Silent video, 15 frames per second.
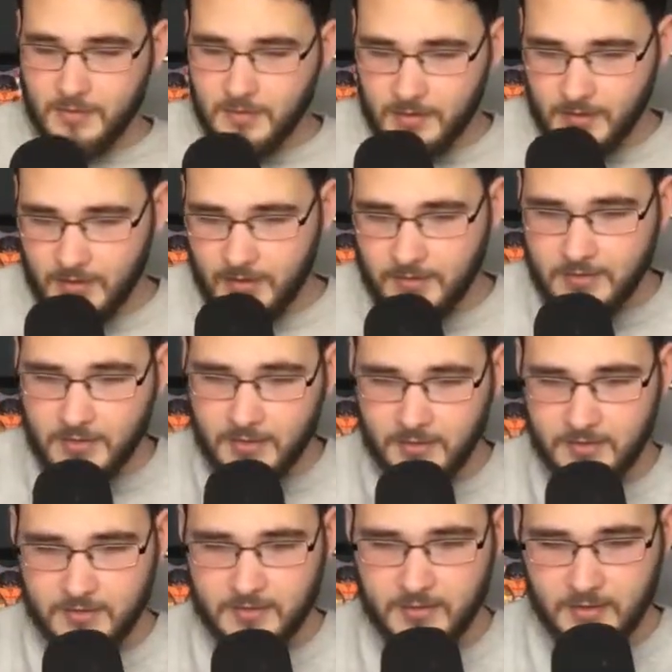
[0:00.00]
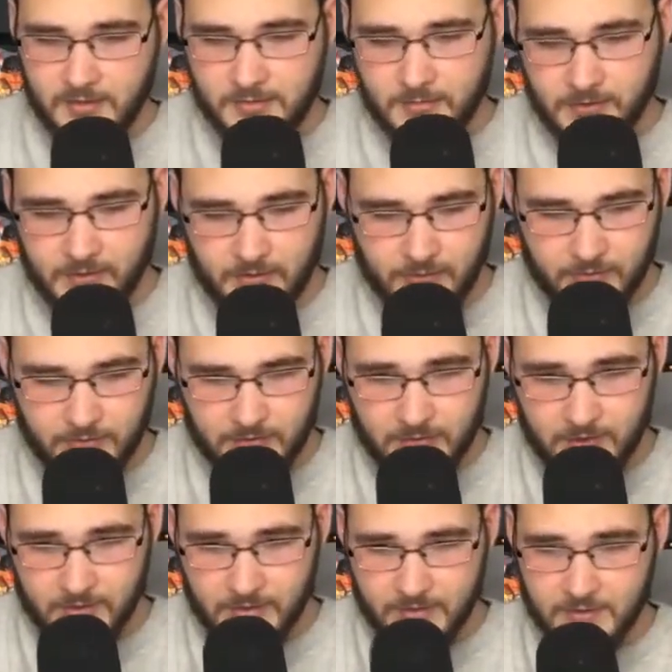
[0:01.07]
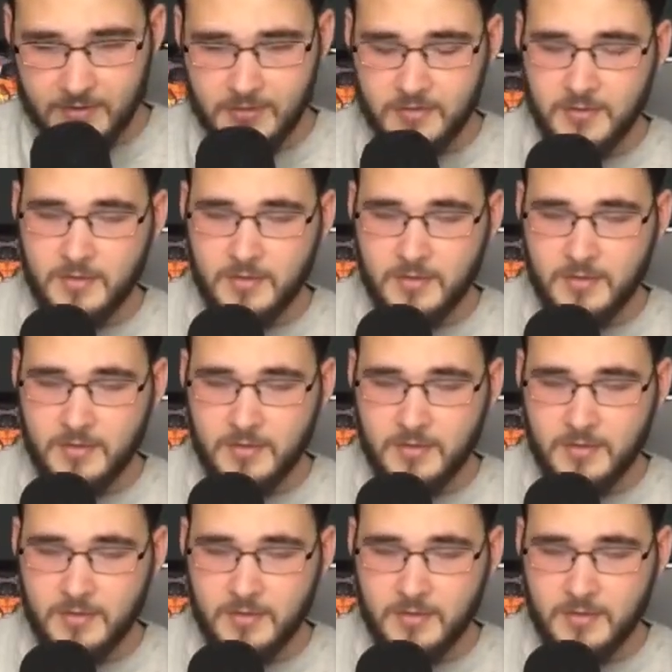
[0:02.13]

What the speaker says: Yeah, today's one of those days.